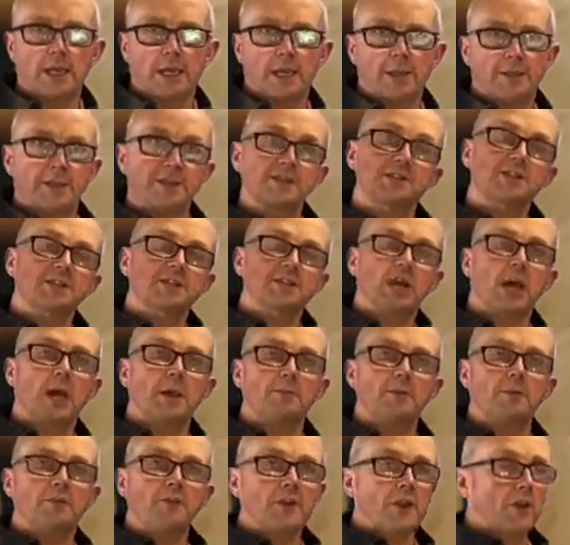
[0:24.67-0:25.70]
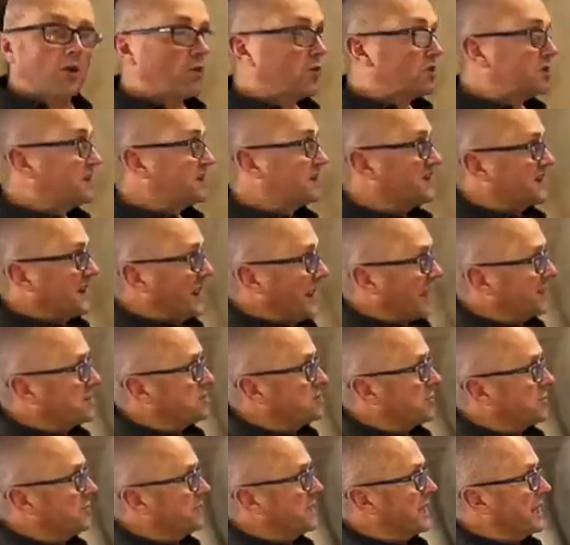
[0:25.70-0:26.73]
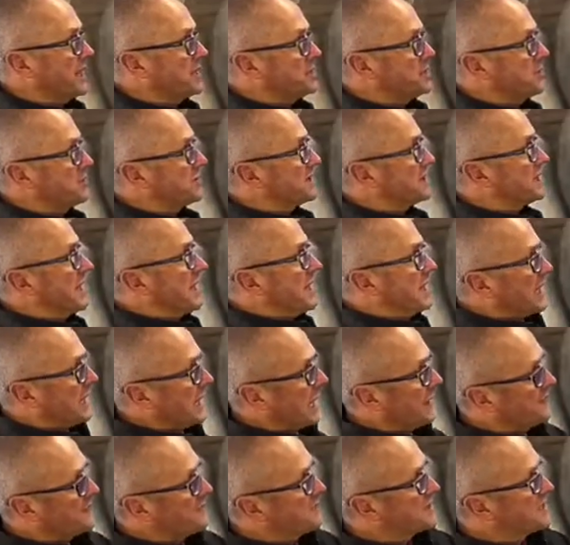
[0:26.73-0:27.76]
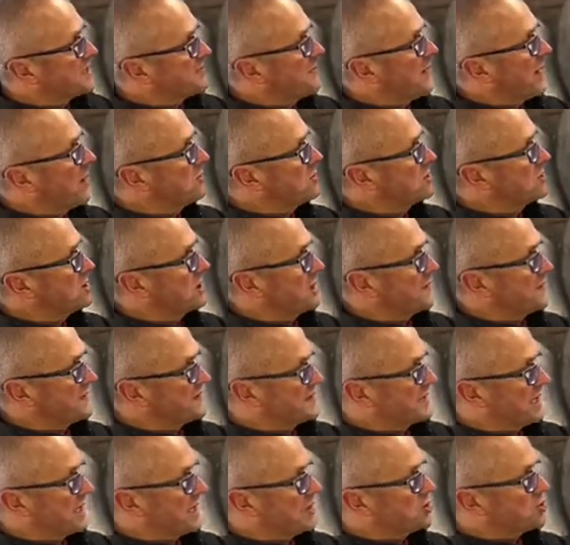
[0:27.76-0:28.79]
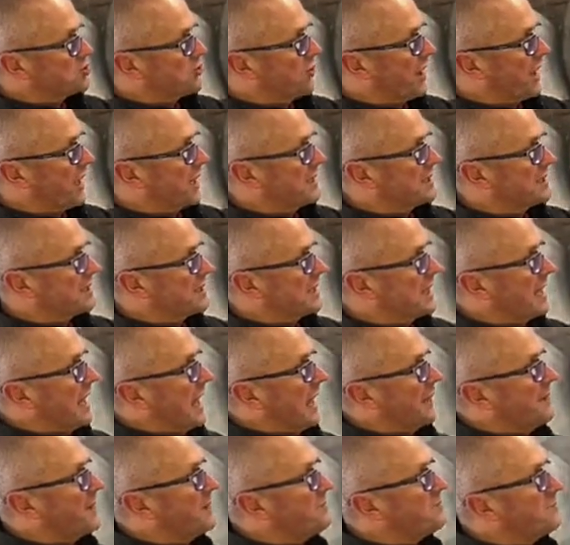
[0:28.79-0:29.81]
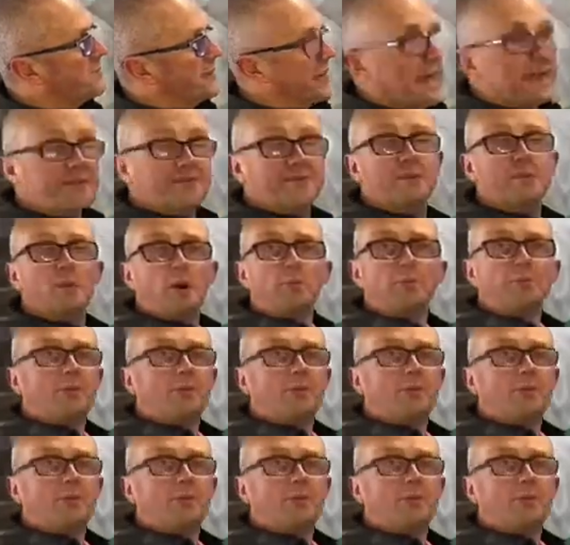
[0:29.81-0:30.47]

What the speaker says: This is the time of year to select your potatoes, get them sprouted in seed trays, and then plant them up